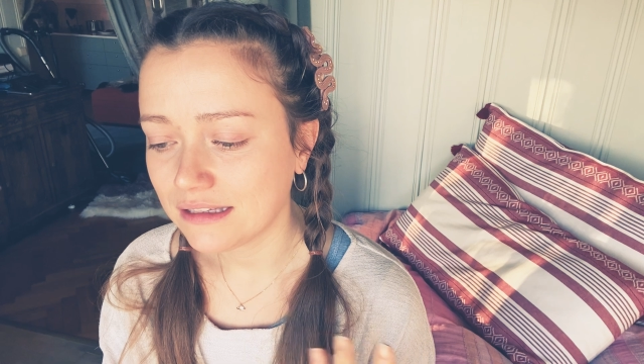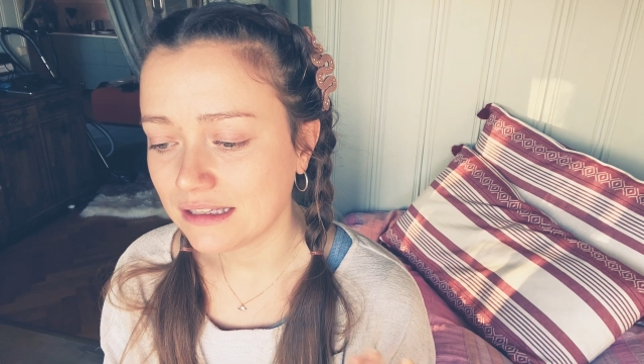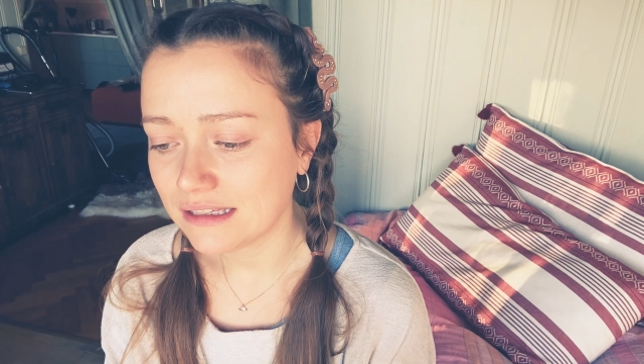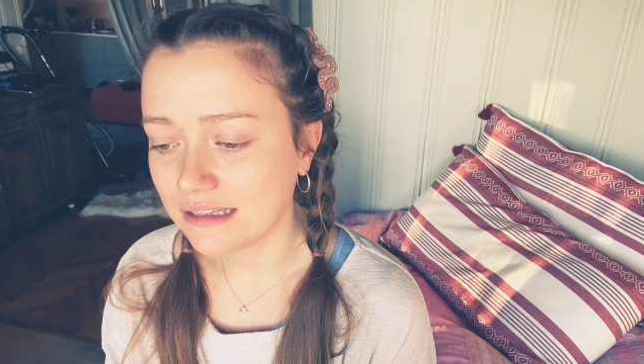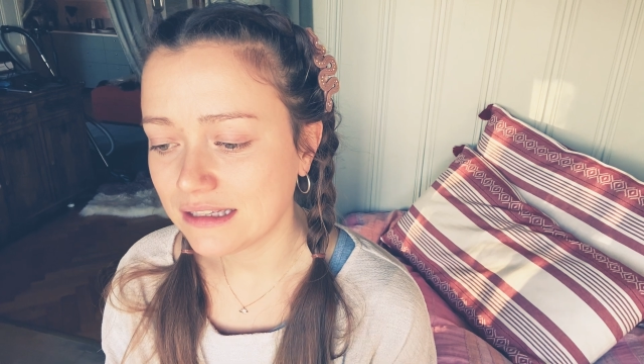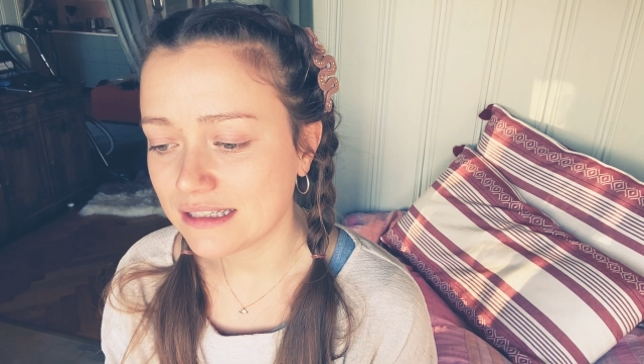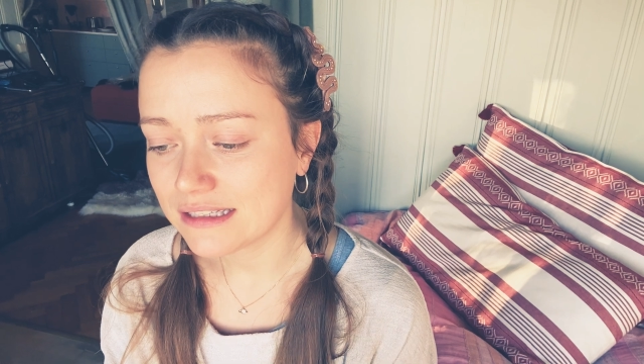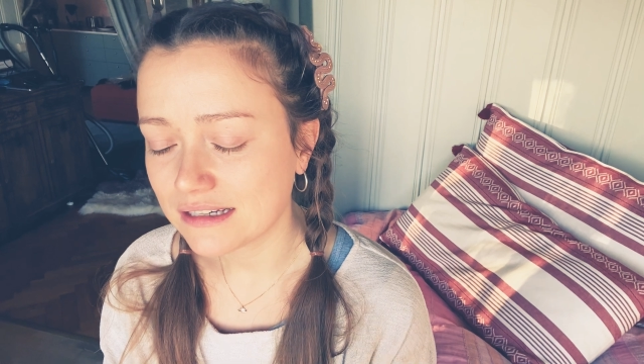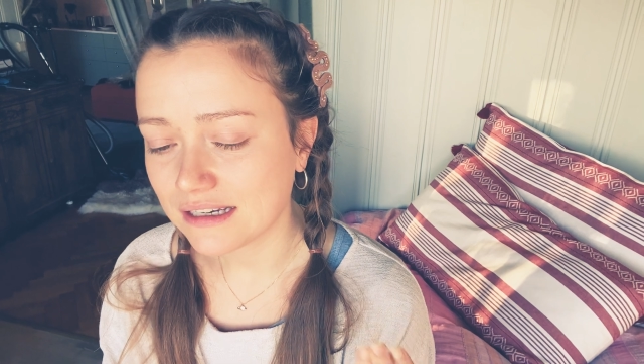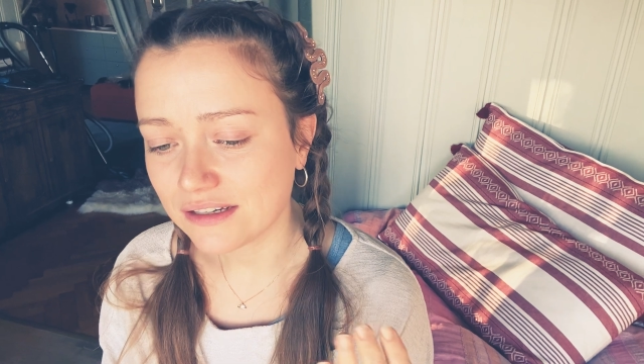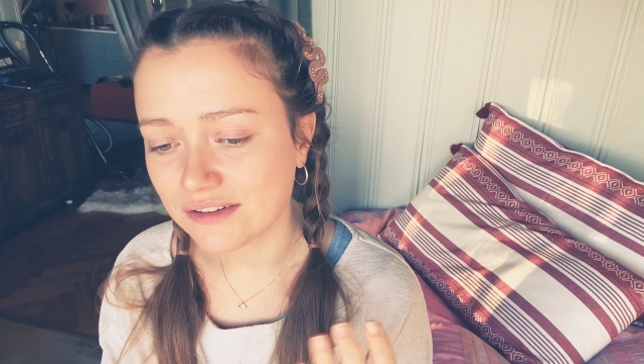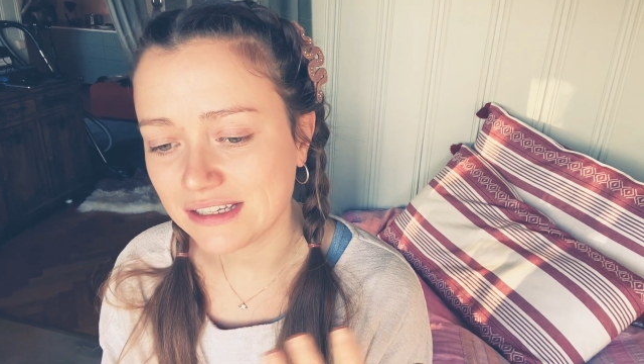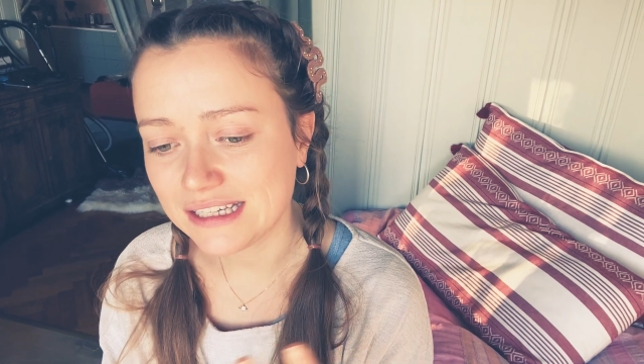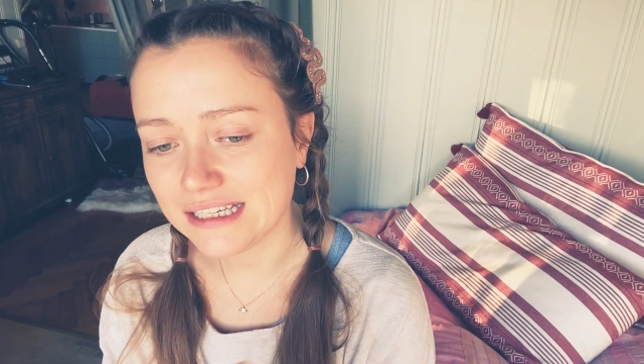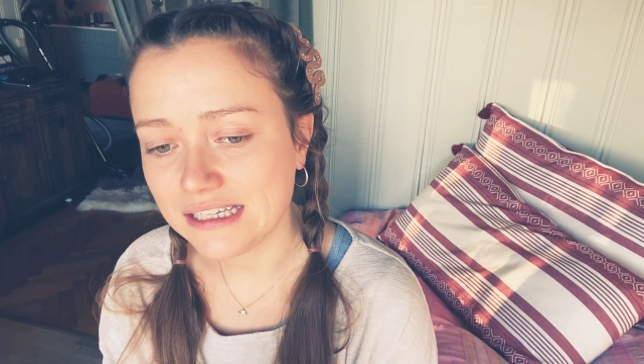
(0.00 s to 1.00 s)
this kind of
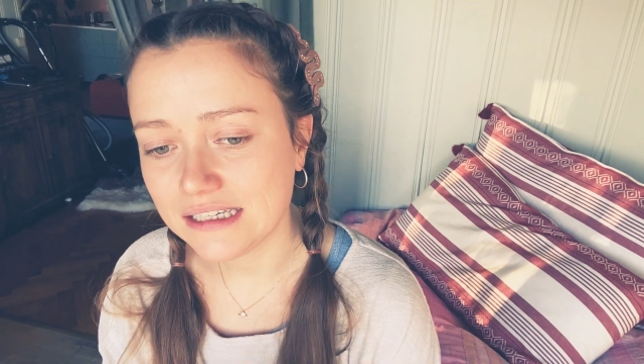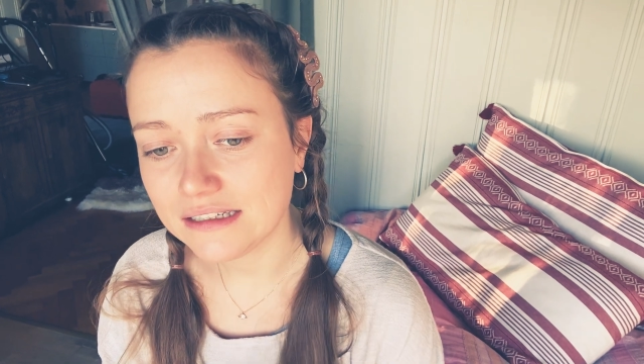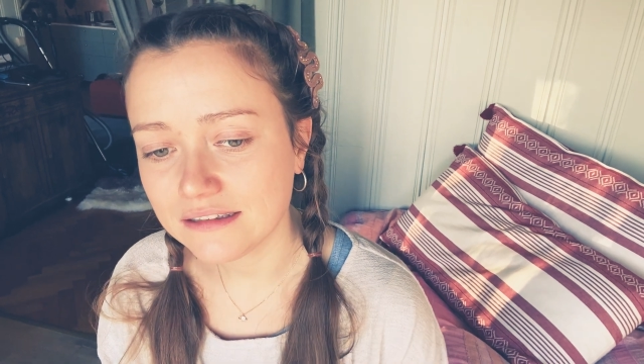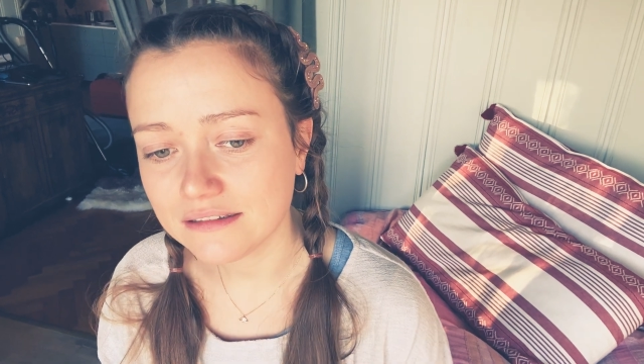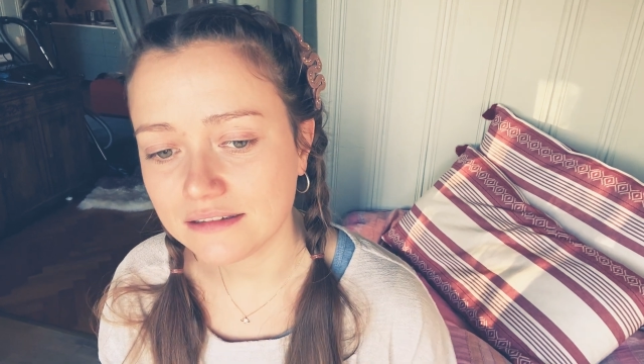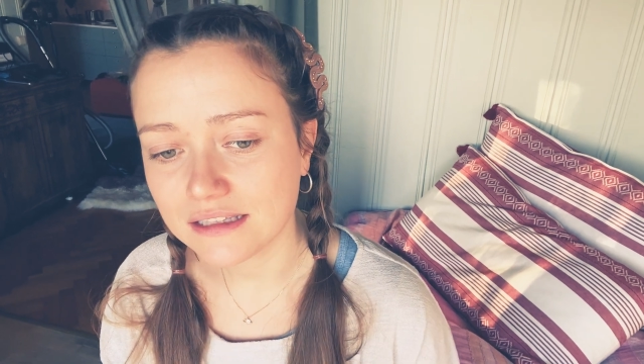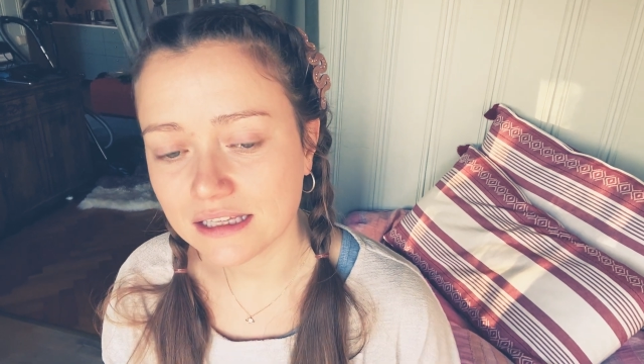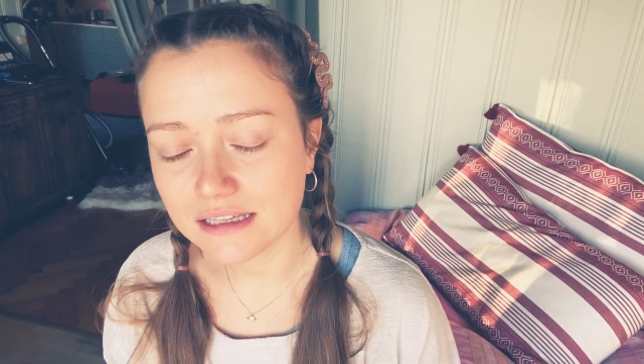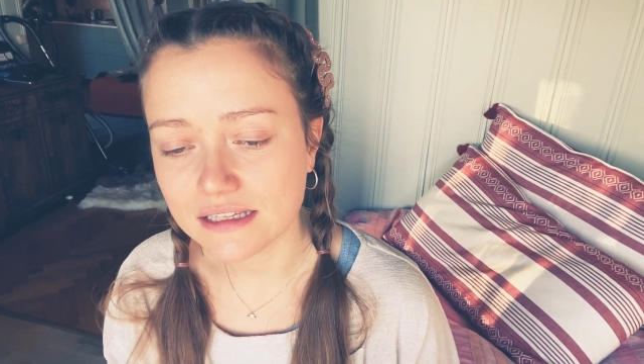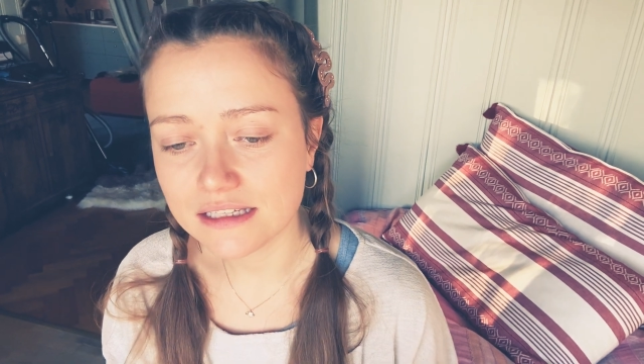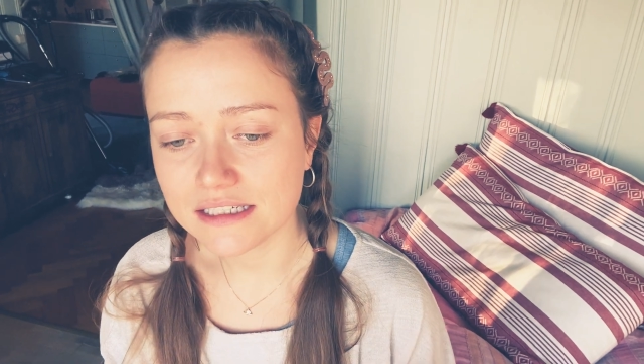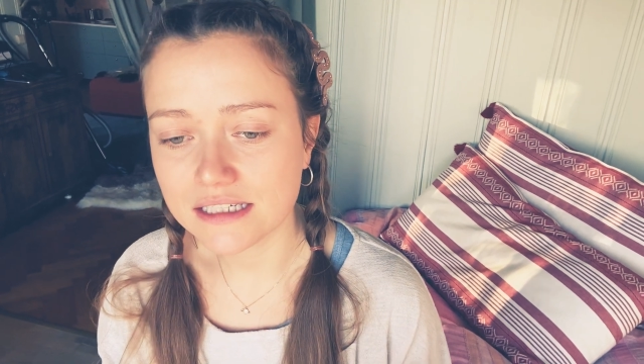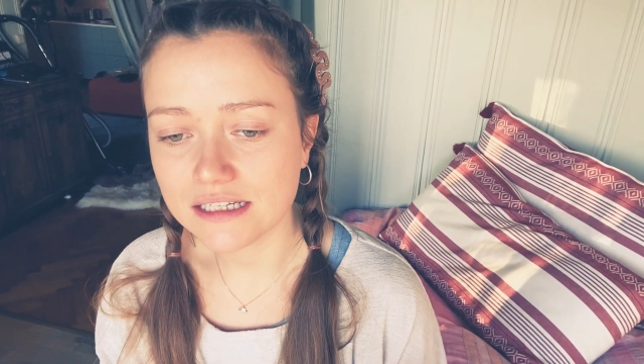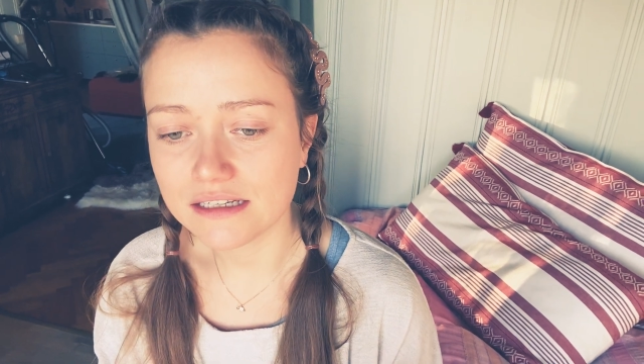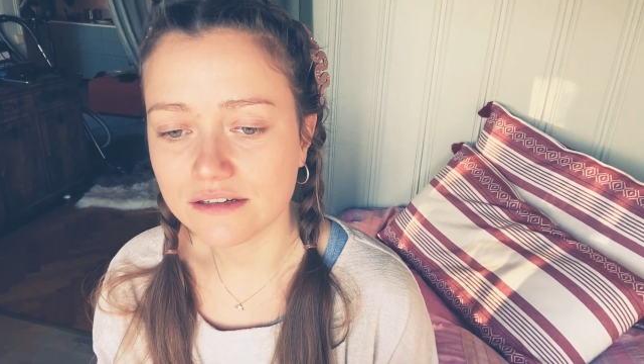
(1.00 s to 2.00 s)
healed
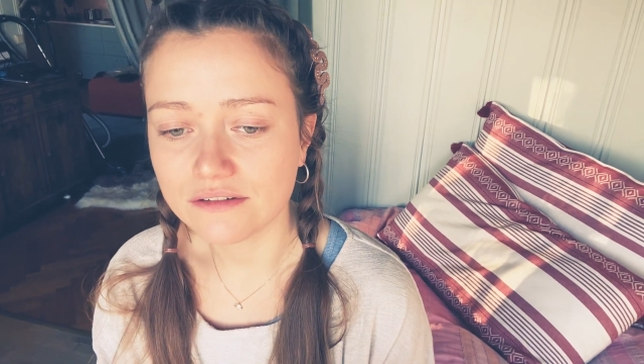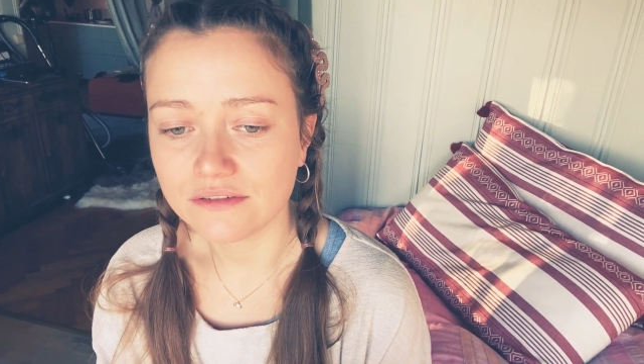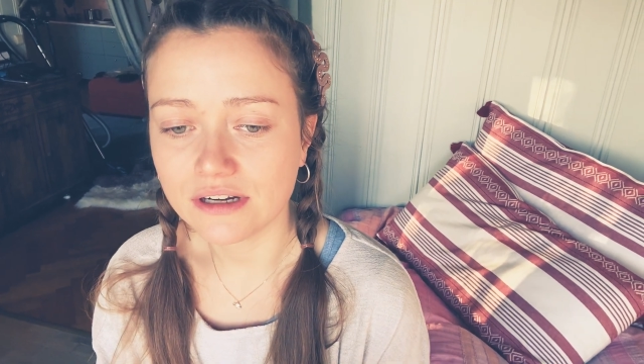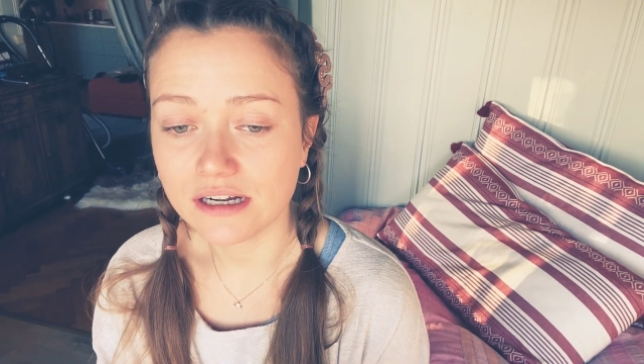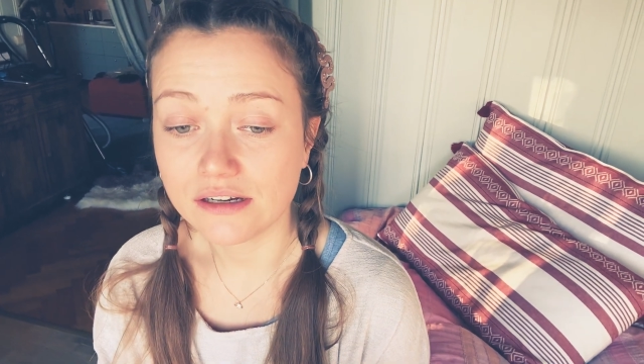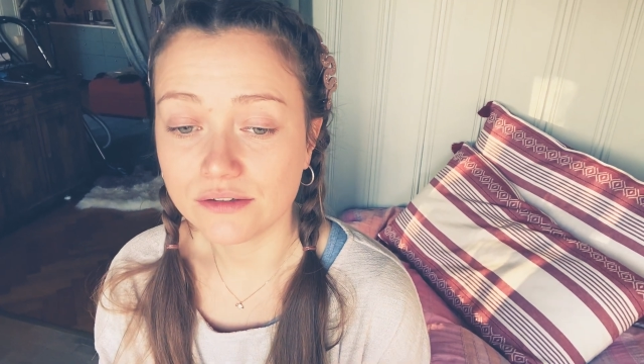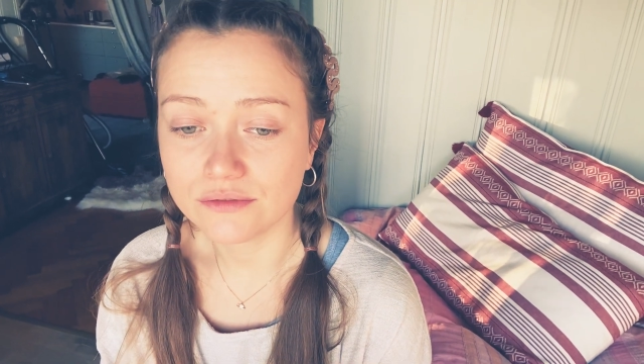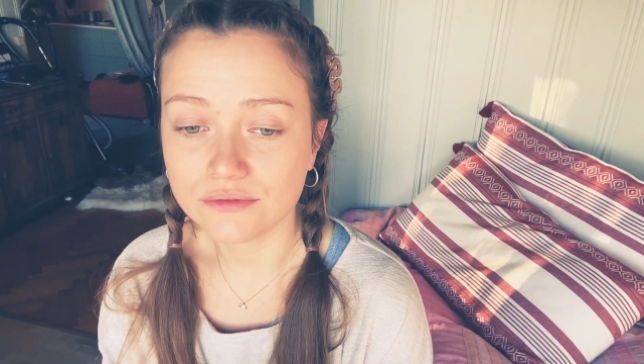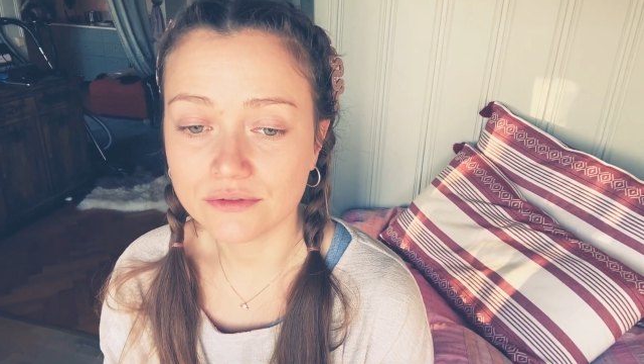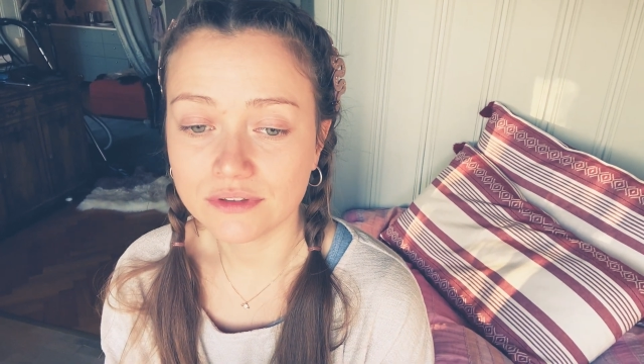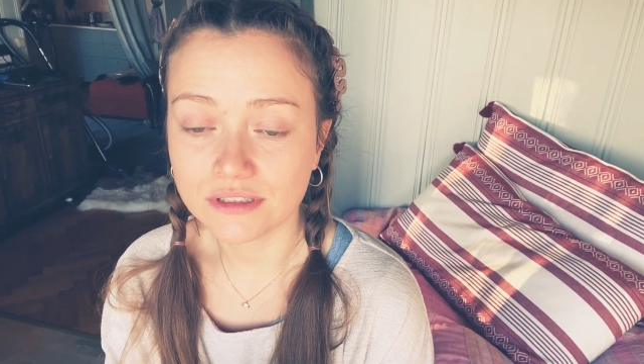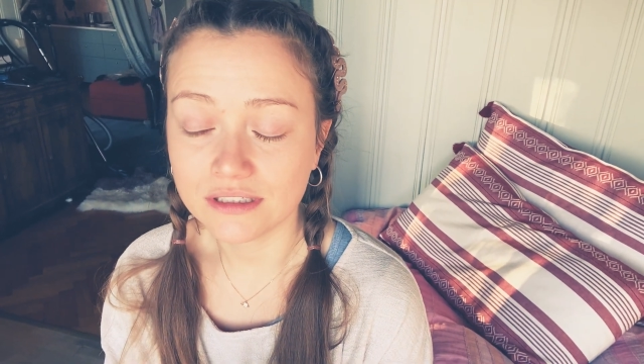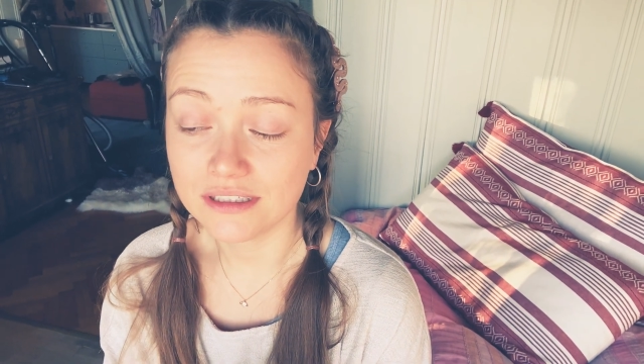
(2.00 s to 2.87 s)
energy around